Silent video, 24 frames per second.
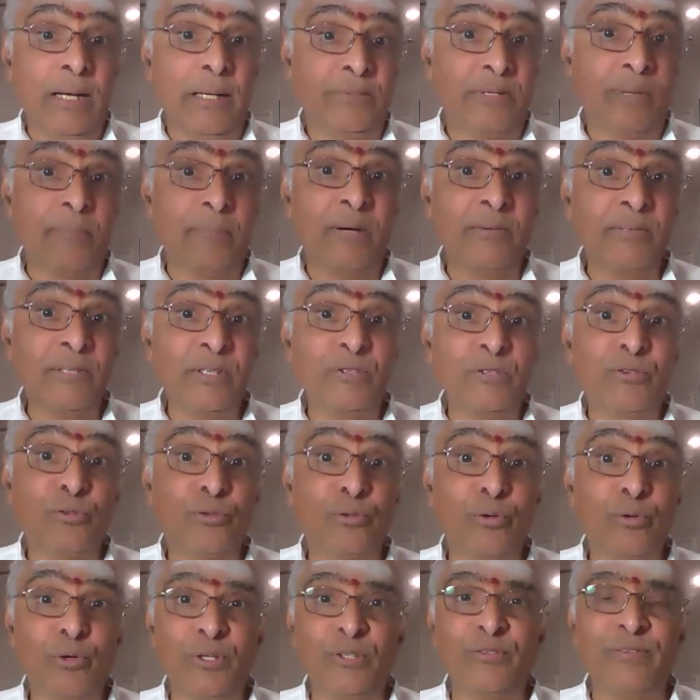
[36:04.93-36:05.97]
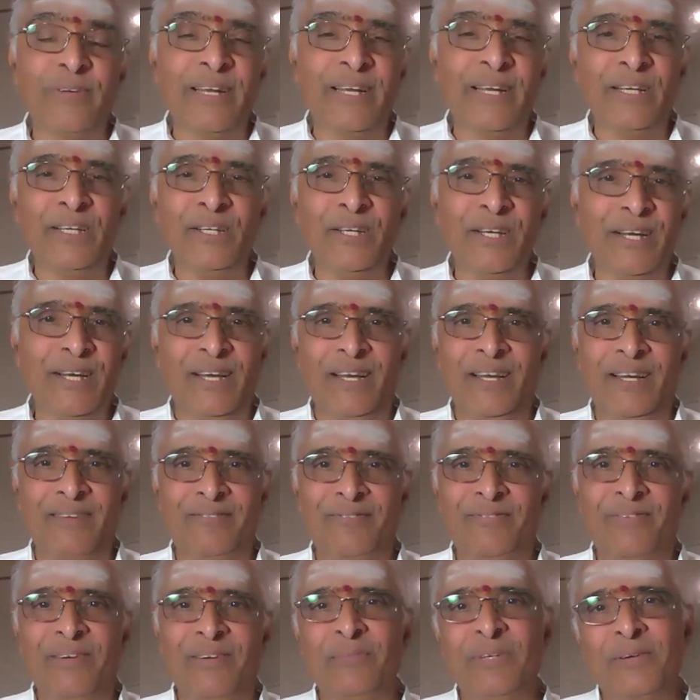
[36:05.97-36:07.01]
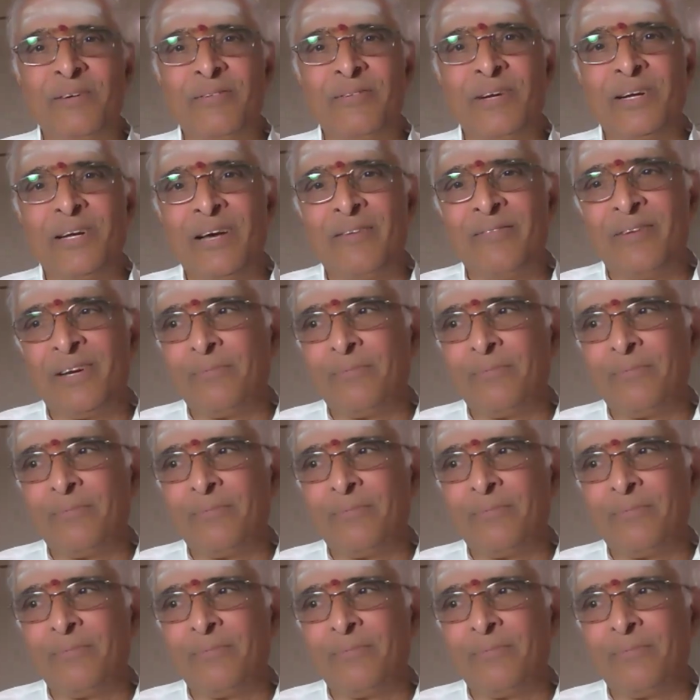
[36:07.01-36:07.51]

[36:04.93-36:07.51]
some of these stories when I hear from our